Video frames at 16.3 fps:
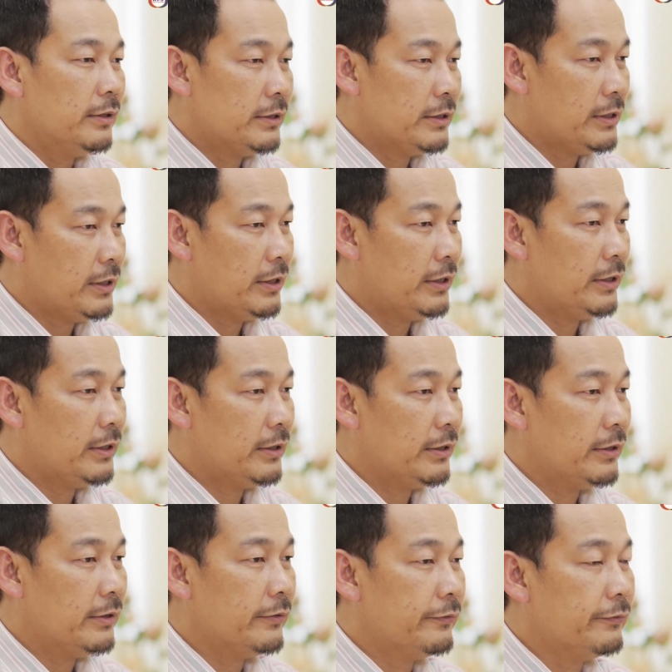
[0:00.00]

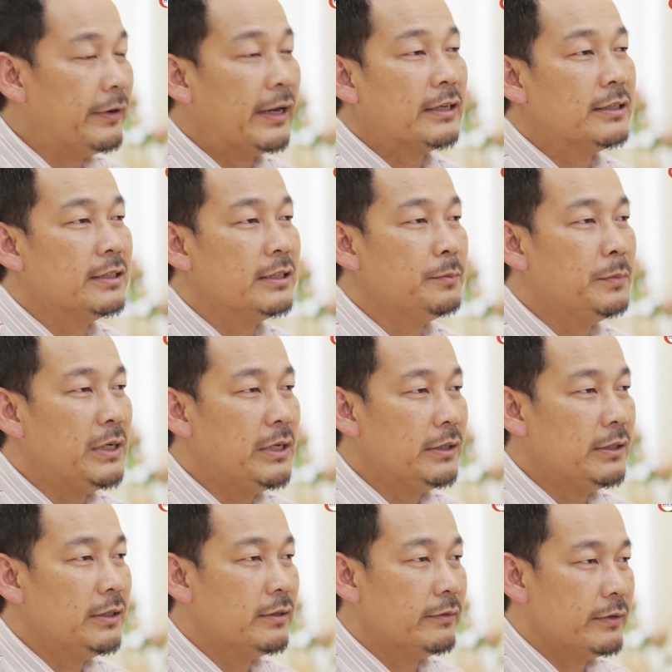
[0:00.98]
the
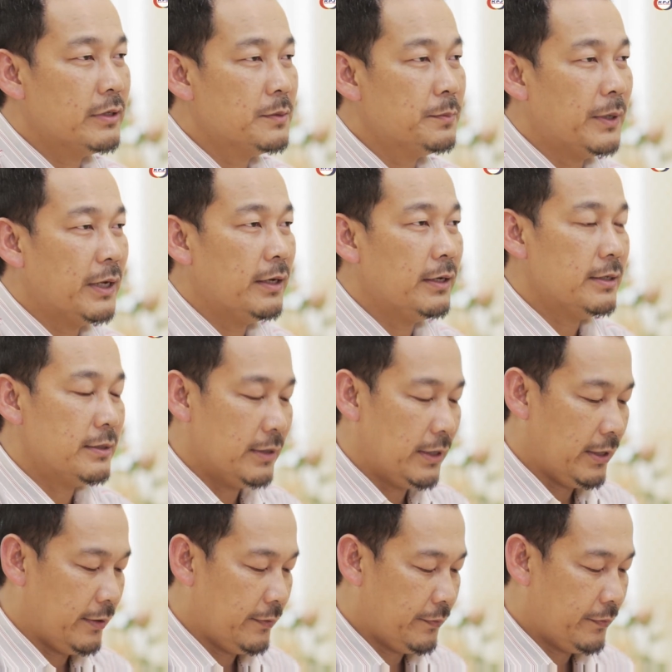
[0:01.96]
flexibility of the spine is
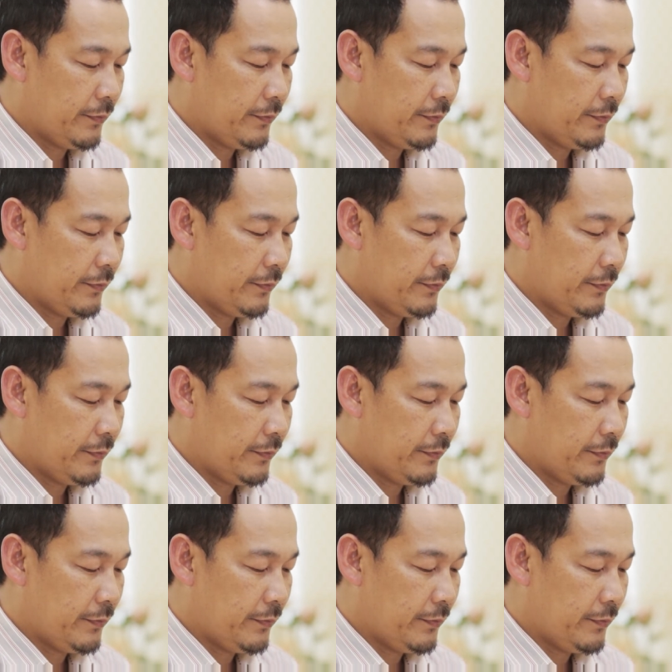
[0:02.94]
there.